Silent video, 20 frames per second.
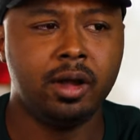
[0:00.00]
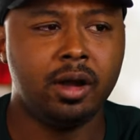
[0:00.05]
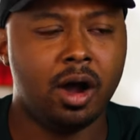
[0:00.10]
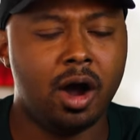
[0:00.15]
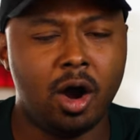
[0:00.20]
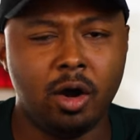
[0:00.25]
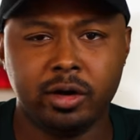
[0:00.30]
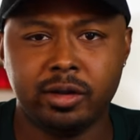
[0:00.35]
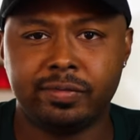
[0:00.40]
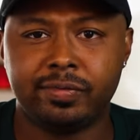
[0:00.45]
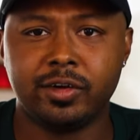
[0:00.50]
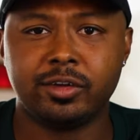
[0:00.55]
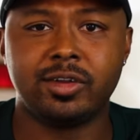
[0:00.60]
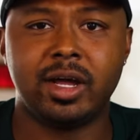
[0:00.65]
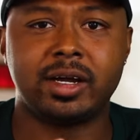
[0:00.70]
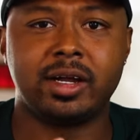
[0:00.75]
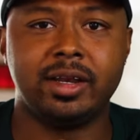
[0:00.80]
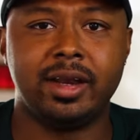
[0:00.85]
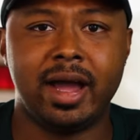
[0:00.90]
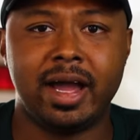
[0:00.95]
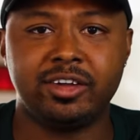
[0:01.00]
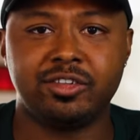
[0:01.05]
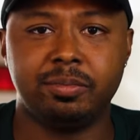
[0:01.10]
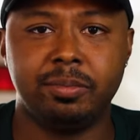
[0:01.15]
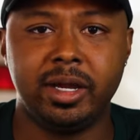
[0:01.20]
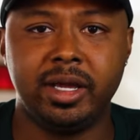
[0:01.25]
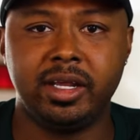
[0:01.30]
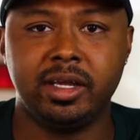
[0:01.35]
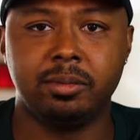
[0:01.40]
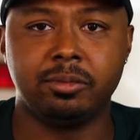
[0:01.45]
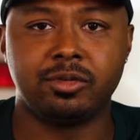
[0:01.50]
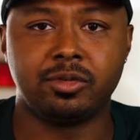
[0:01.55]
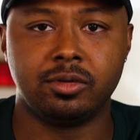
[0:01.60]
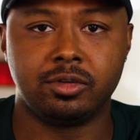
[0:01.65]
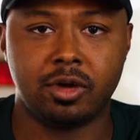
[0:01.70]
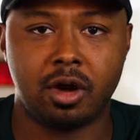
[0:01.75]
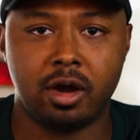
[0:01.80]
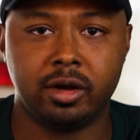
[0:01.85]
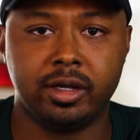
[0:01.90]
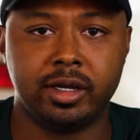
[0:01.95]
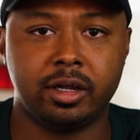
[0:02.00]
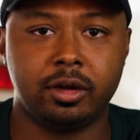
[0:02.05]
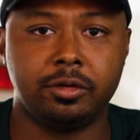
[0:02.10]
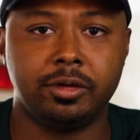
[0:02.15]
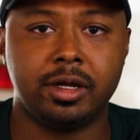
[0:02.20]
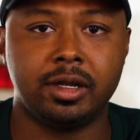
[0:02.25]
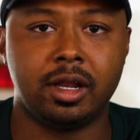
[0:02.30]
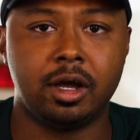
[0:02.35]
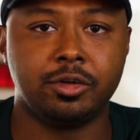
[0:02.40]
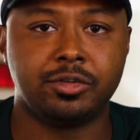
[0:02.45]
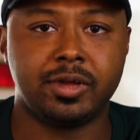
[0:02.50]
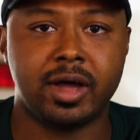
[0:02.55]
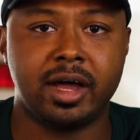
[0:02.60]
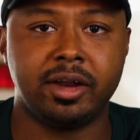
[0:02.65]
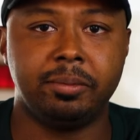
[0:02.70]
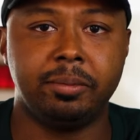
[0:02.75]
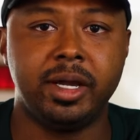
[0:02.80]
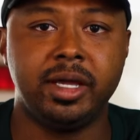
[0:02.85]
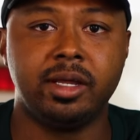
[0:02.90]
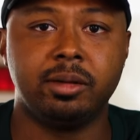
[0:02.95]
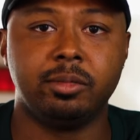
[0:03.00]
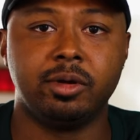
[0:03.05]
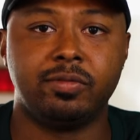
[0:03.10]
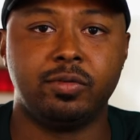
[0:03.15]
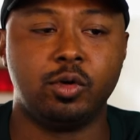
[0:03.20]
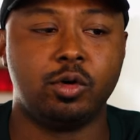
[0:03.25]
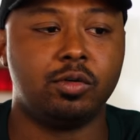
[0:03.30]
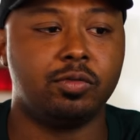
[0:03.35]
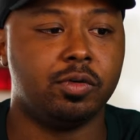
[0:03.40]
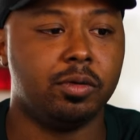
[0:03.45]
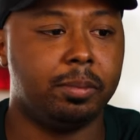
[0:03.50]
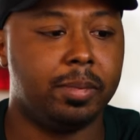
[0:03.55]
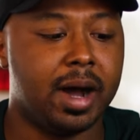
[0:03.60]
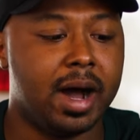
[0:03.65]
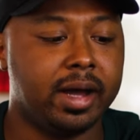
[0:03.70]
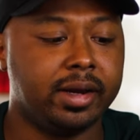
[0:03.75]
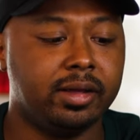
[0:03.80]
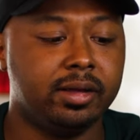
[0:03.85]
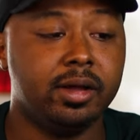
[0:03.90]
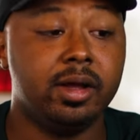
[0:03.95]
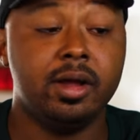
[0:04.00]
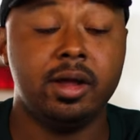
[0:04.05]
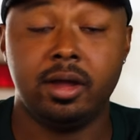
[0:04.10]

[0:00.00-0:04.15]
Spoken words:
Already feels like a nice medium, starting to get on that low side of medium to full for body.